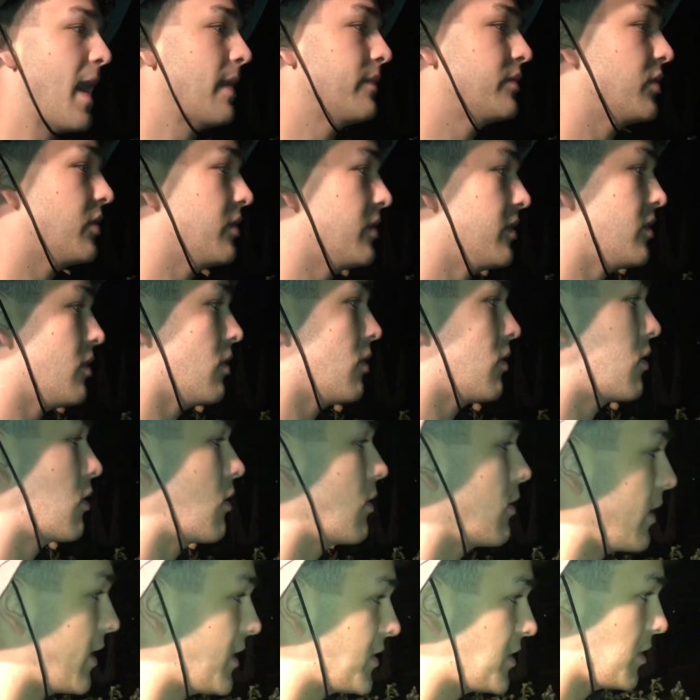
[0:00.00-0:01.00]
absolutely no
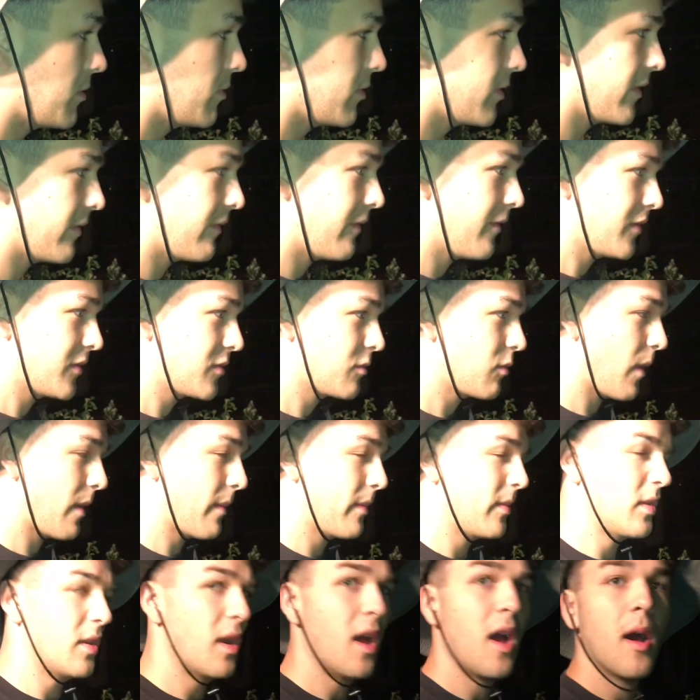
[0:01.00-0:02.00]
correlation with the first
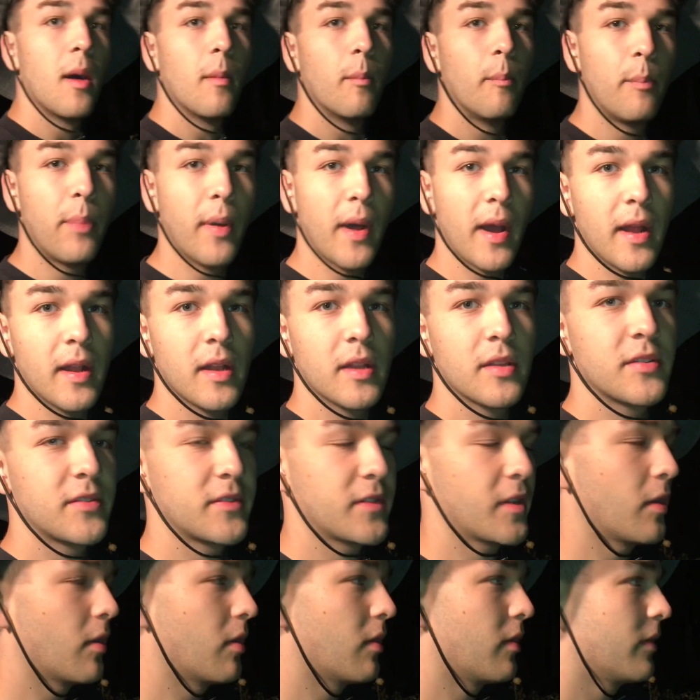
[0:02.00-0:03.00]
weapon. But
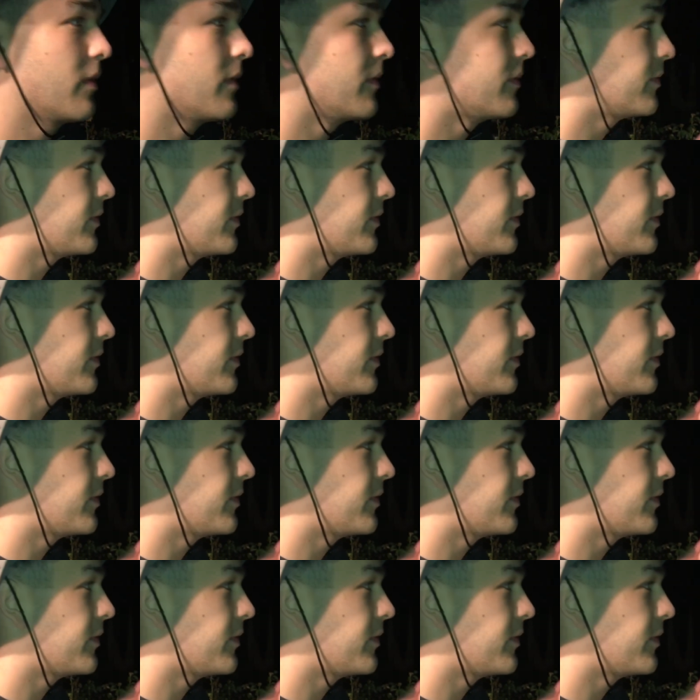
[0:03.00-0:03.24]
so